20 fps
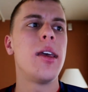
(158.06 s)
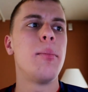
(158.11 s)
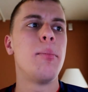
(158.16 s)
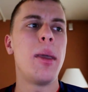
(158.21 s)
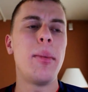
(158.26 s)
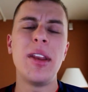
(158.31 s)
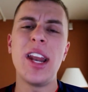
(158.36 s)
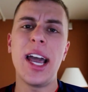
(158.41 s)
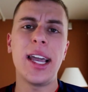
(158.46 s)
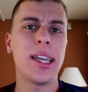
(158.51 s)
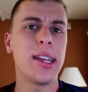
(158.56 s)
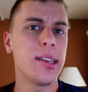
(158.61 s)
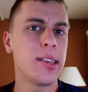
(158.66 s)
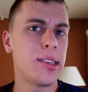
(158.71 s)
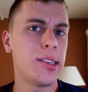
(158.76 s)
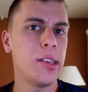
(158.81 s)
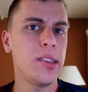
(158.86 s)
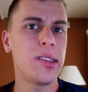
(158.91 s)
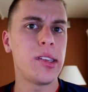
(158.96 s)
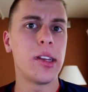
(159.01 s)
Maybe not
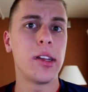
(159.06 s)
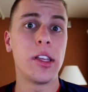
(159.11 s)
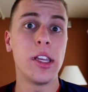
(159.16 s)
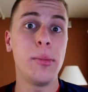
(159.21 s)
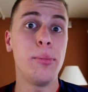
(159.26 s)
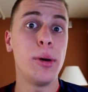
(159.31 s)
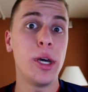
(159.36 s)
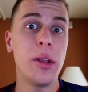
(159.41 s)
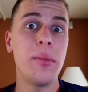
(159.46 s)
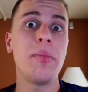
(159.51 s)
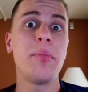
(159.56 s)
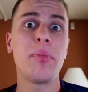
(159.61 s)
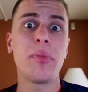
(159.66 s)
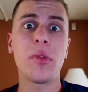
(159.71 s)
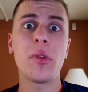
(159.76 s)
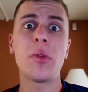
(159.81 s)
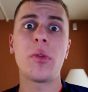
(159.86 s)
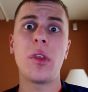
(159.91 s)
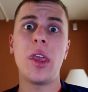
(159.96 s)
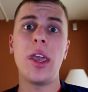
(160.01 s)
consistently, but
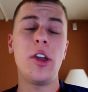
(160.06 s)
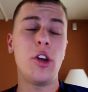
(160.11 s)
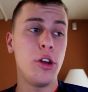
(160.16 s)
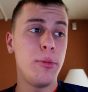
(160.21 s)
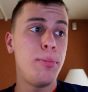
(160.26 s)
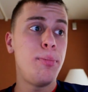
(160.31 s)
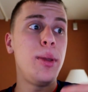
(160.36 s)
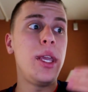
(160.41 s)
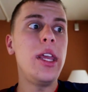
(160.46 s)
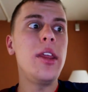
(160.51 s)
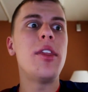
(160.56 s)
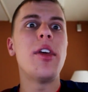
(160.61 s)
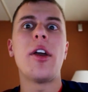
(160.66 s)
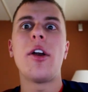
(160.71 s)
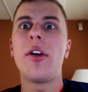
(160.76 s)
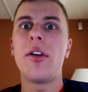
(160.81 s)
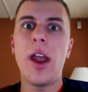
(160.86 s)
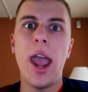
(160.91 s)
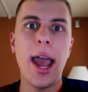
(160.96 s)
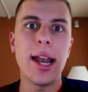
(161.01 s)
it could be
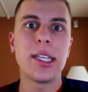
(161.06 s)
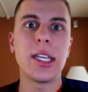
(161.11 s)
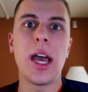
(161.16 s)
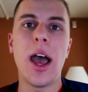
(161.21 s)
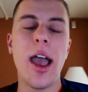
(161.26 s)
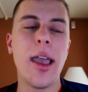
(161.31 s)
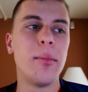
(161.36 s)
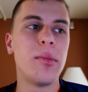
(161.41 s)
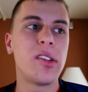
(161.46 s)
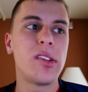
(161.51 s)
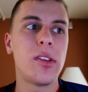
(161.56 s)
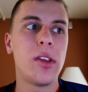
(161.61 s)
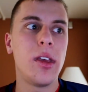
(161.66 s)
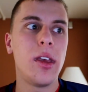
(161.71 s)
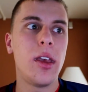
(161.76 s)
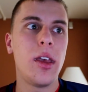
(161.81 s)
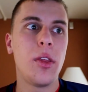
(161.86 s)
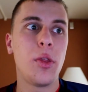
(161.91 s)
there at times.